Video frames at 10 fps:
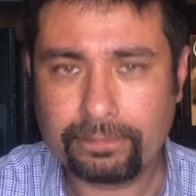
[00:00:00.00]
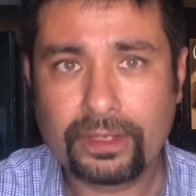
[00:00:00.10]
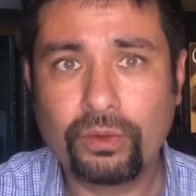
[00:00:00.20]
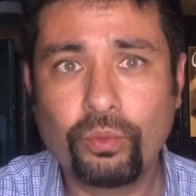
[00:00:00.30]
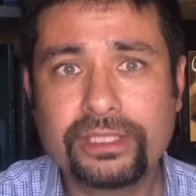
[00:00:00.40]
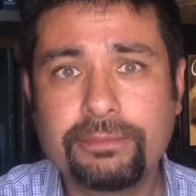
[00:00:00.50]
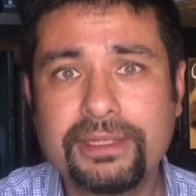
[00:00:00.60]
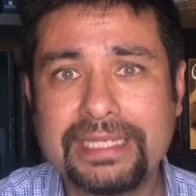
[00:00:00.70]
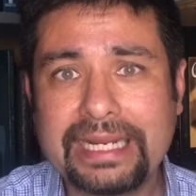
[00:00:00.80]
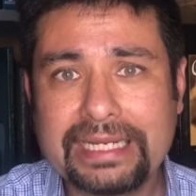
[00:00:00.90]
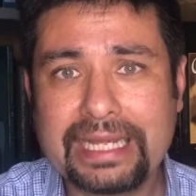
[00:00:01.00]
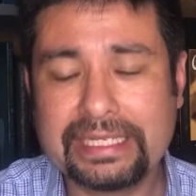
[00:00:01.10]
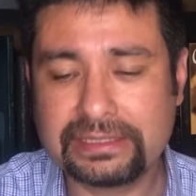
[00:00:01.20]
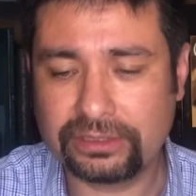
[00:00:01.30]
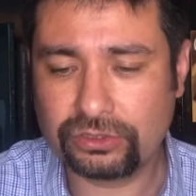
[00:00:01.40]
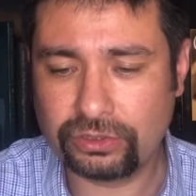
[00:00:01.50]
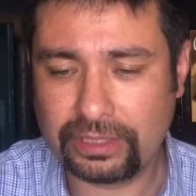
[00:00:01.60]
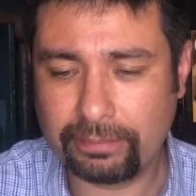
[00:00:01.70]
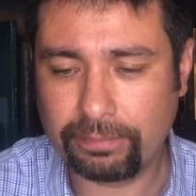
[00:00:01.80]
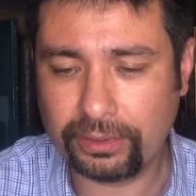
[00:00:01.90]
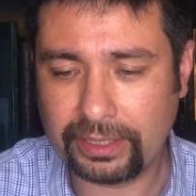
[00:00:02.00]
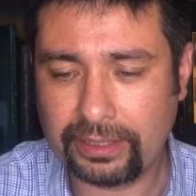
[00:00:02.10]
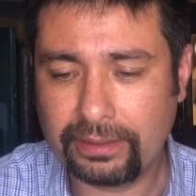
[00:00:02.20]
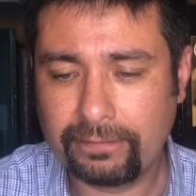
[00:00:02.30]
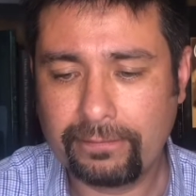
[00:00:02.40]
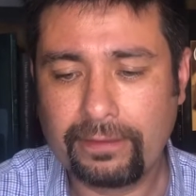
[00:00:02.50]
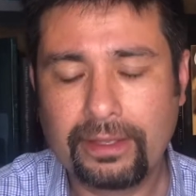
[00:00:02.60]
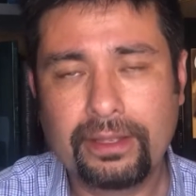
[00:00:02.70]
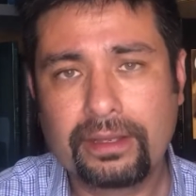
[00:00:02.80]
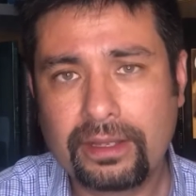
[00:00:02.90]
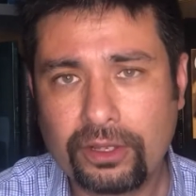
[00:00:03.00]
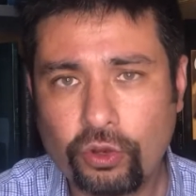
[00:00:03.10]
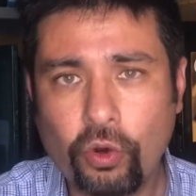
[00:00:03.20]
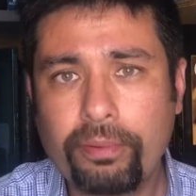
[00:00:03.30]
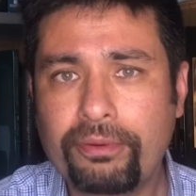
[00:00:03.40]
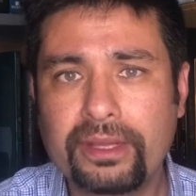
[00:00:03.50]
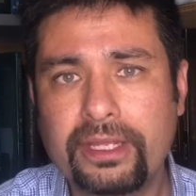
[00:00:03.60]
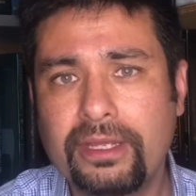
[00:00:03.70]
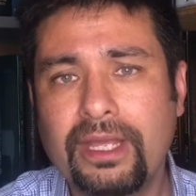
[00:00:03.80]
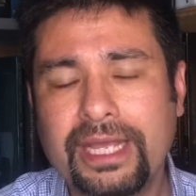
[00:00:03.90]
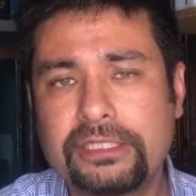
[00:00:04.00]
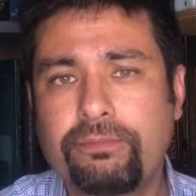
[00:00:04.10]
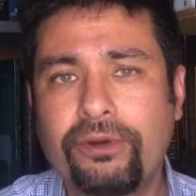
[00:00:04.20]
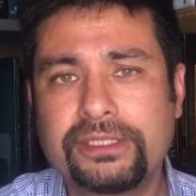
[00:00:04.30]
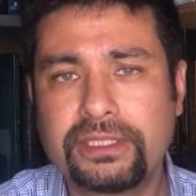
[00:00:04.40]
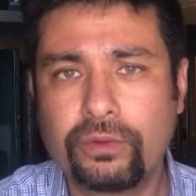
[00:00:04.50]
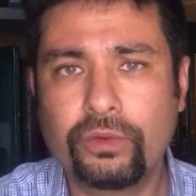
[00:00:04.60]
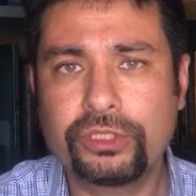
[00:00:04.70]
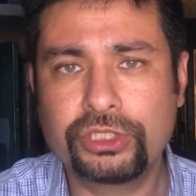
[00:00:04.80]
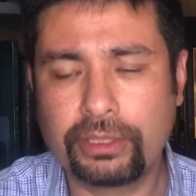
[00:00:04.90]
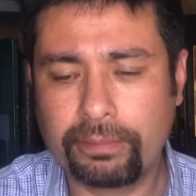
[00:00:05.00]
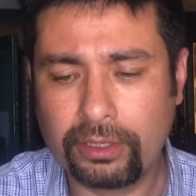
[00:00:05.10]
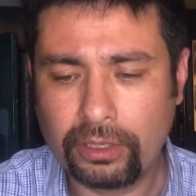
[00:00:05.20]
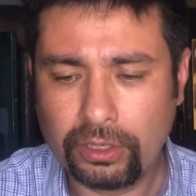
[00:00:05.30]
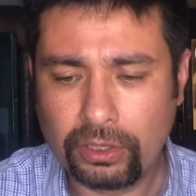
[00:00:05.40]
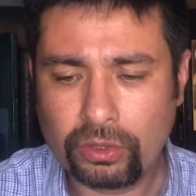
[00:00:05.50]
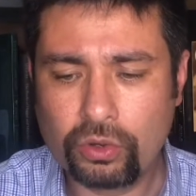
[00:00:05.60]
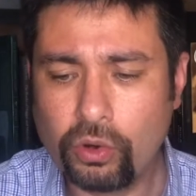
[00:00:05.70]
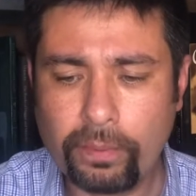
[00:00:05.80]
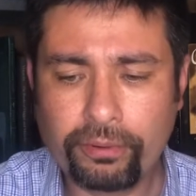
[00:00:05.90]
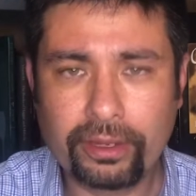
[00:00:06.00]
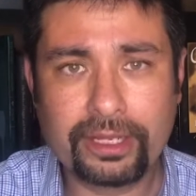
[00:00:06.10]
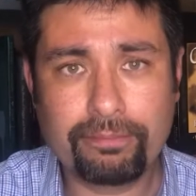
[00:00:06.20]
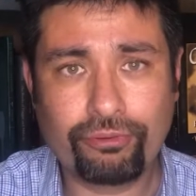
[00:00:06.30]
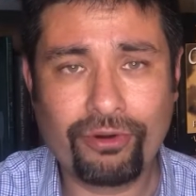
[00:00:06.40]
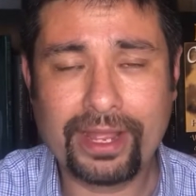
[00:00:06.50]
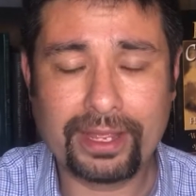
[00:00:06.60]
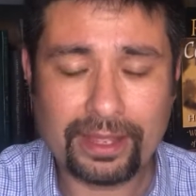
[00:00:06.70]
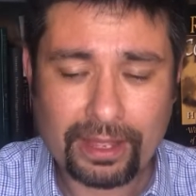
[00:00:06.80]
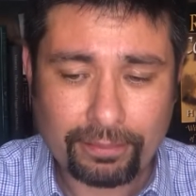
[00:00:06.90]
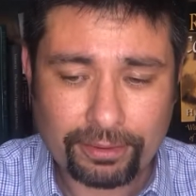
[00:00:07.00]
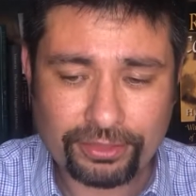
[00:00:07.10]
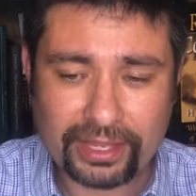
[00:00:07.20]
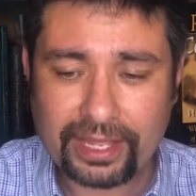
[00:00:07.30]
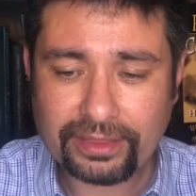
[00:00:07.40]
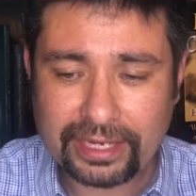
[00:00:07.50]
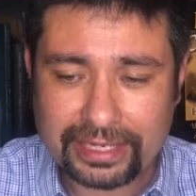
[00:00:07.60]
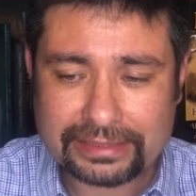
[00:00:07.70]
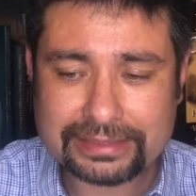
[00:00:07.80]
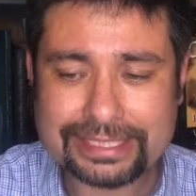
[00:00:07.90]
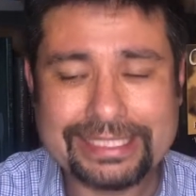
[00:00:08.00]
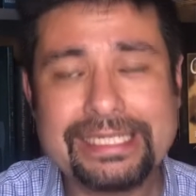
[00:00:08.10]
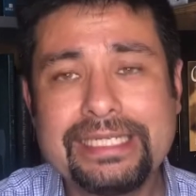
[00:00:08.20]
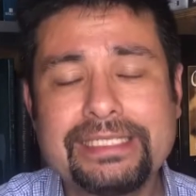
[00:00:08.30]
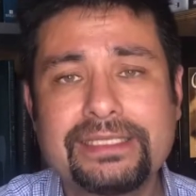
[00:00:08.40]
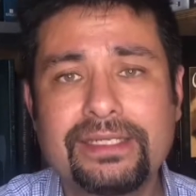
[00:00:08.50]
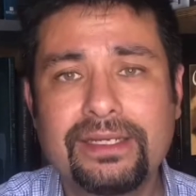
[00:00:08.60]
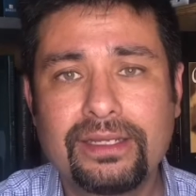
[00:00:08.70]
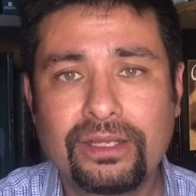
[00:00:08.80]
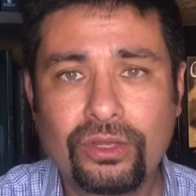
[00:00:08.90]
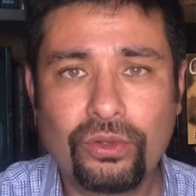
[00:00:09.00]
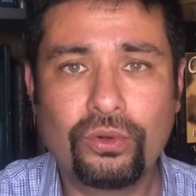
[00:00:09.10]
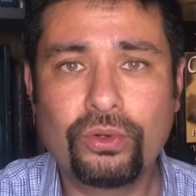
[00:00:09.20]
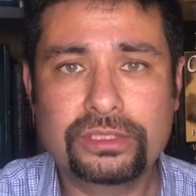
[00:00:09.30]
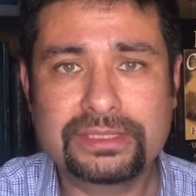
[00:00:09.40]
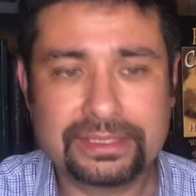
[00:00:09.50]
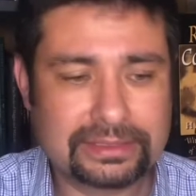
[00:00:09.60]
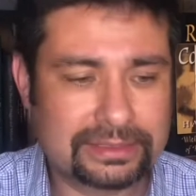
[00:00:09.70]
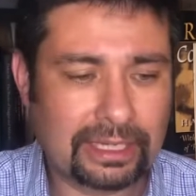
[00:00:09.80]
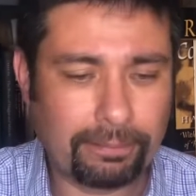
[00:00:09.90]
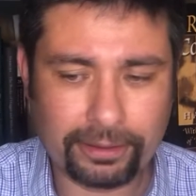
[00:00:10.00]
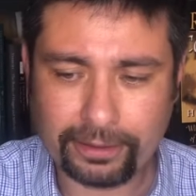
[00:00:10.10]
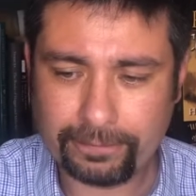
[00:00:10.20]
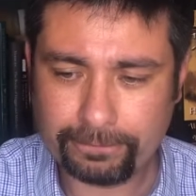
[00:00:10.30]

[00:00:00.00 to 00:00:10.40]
and we're to be dedicated to that body, corporately expressing worship, corporately praying, but then there is to eat the Lord's Supper.